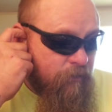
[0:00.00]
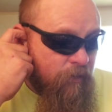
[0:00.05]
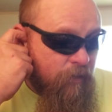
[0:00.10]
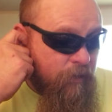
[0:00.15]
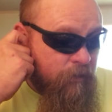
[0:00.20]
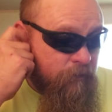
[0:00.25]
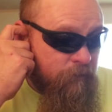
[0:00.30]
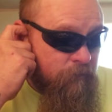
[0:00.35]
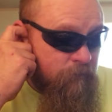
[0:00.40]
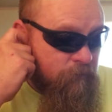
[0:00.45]

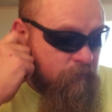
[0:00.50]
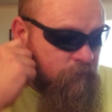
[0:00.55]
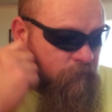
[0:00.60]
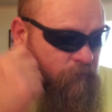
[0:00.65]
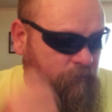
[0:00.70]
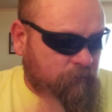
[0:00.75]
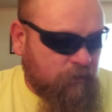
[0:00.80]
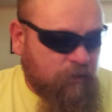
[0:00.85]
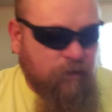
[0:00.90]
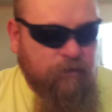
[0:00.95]
grain
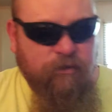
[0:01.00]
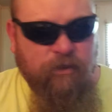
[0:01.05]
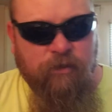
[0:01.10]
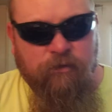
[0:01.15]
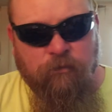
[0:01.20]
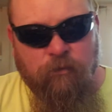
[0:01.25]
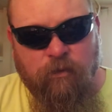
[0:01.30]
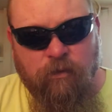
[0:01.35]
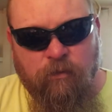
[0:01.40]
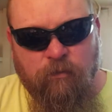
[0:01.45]
because
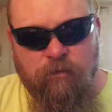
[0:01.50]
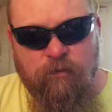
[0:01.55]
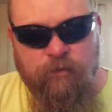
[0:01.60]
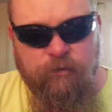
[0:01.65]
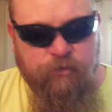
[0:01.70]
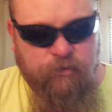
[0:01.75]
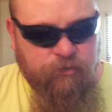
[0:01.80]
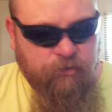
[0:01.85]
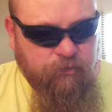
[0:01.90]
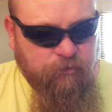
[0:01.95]
that's what I want
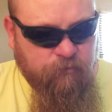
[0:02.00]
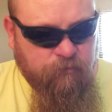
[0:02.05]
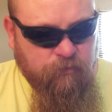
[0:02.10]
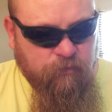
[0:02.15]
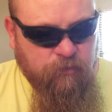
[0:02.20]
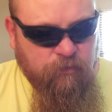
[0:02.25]
to shoot.